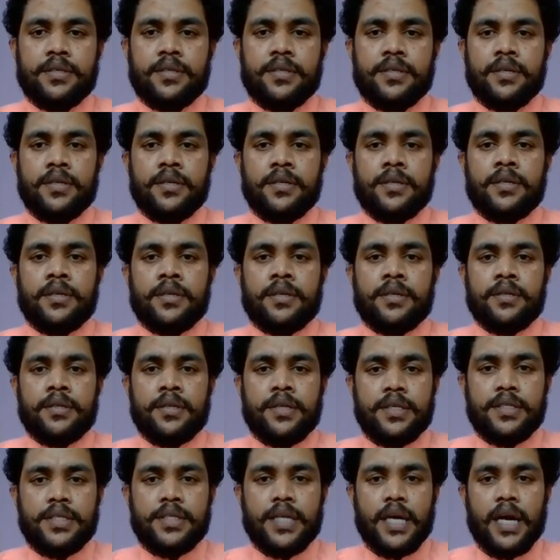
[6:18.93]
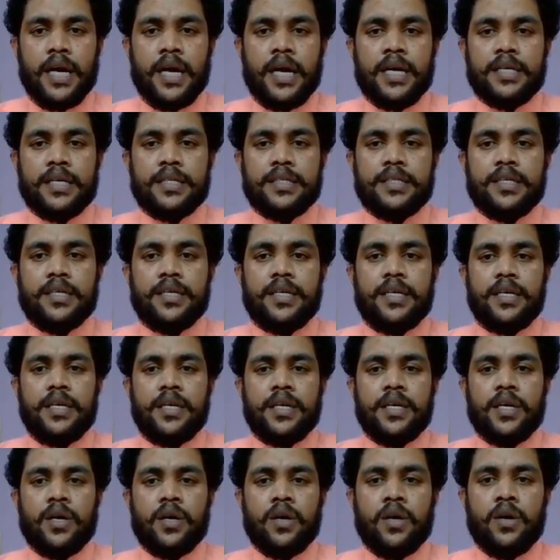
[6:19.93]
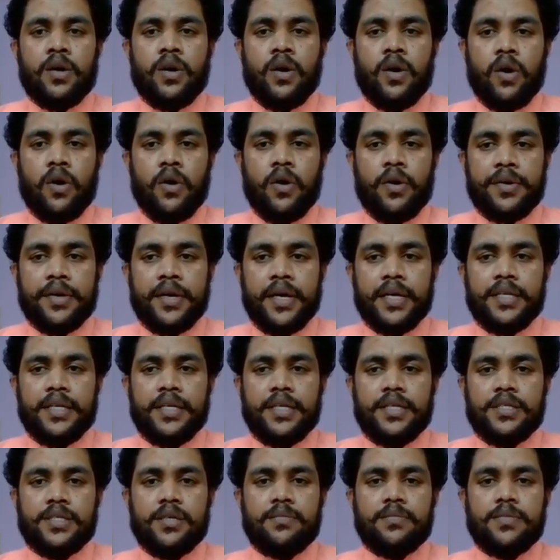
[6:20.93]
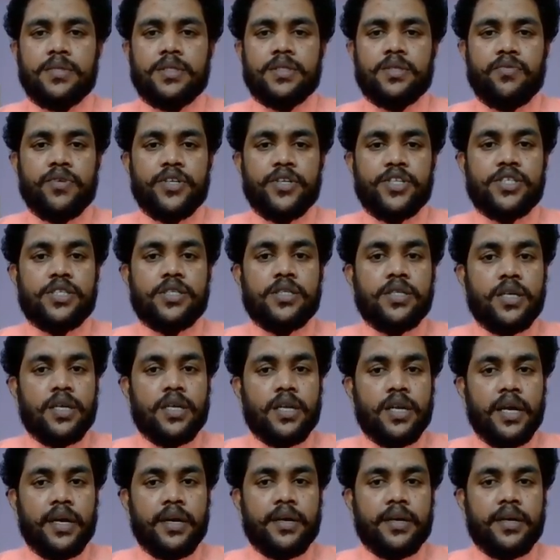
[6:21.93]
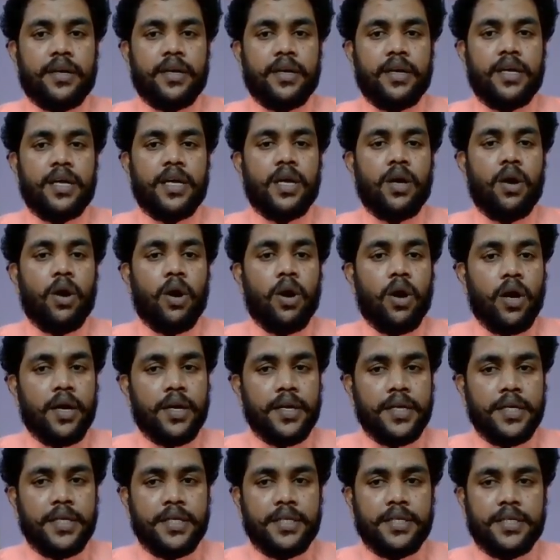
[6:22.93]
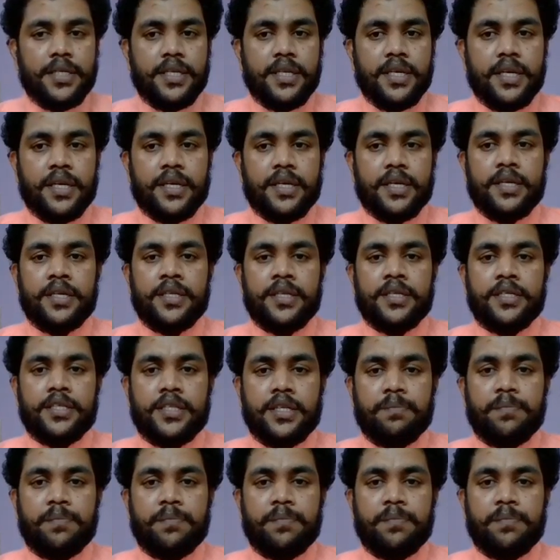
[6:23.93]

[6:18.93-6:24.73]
These are the organisms which directly or indirectly depend